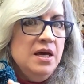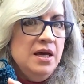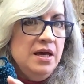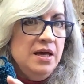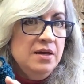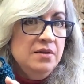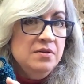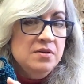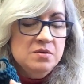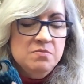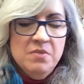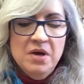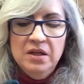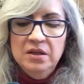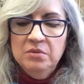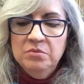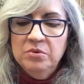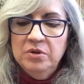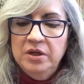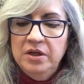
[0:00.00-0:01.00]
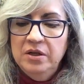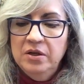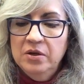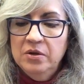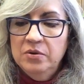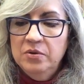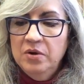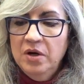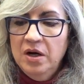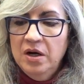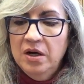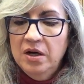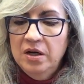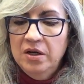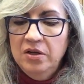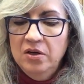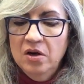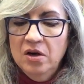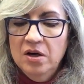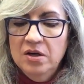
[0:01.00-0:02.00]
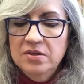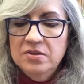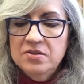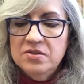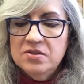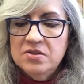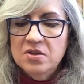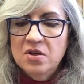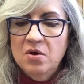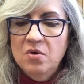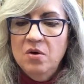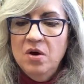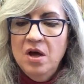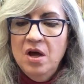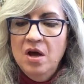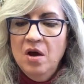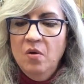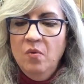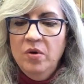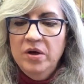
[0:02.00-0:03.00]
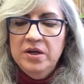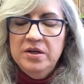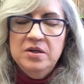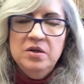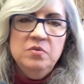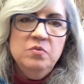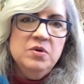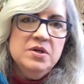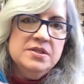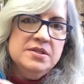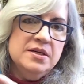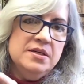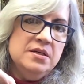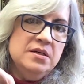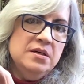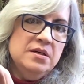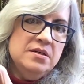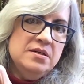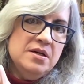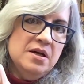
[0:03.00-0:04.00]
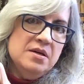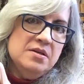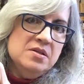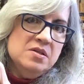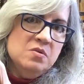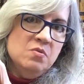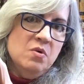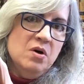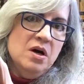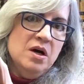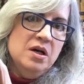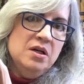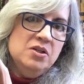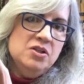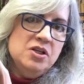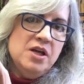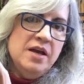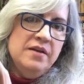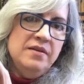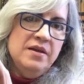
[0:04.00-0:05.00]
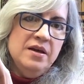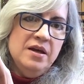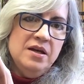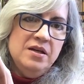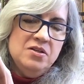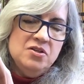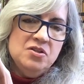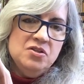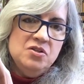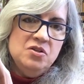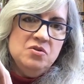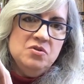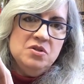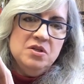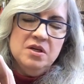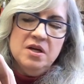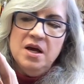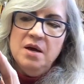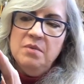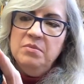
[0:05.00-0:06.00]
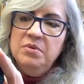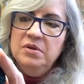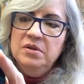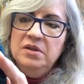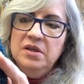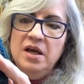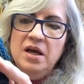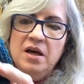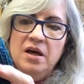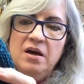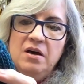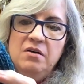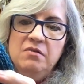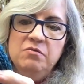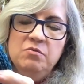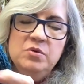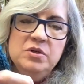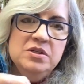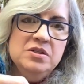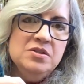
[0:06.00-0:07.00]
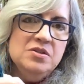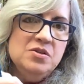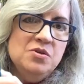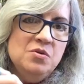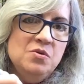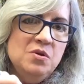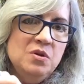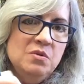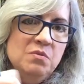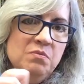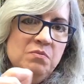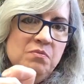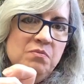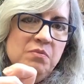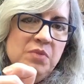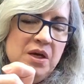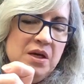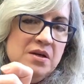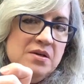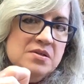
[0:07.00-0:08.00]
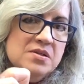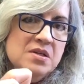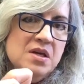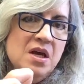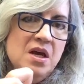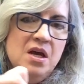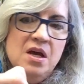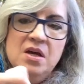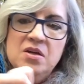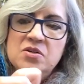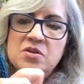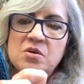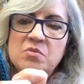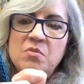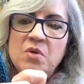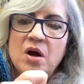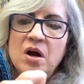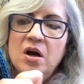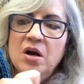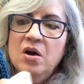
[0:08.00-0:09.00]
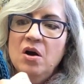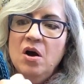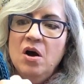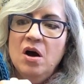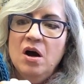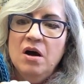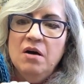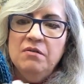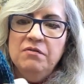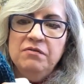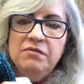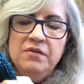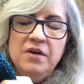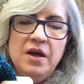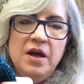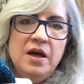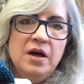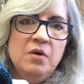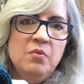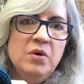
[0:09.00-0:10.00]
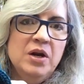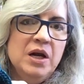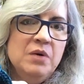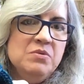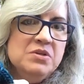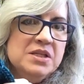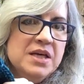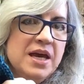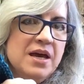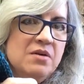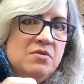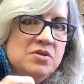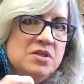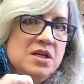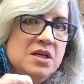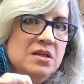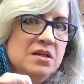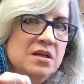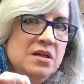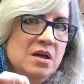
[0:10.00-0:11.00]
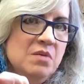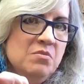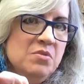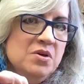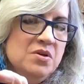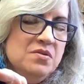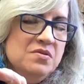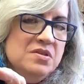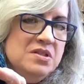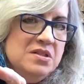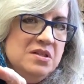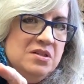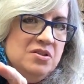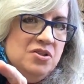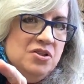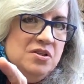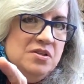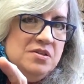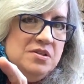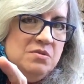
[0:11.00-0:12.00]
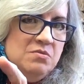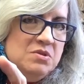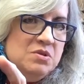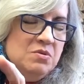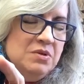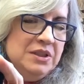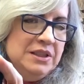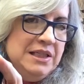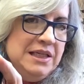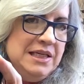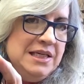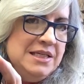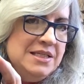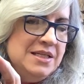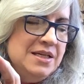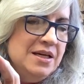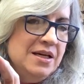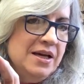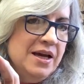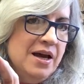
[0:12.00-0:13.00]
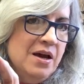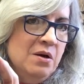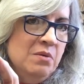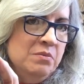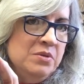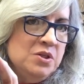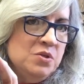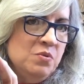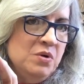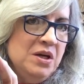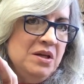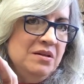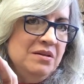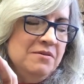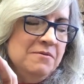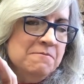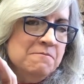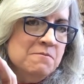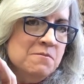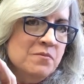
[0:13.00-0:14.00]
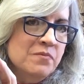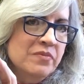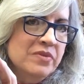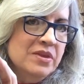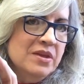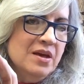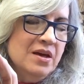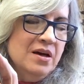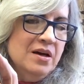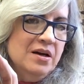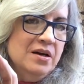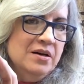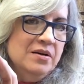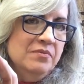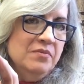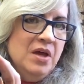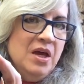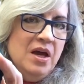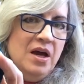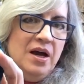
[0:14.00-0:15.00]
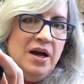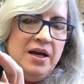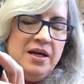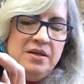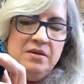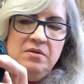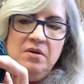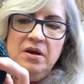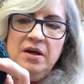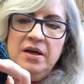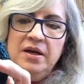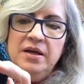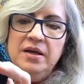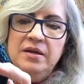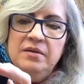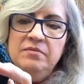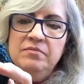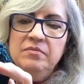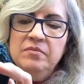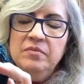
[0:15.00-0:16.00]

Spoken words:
in this Malabrigo yarn. So what I did was I did a test swatch, and then I just used a couple of wooden toothpicks to mark off when I was counting the number of stitches. It was really easy to count between. I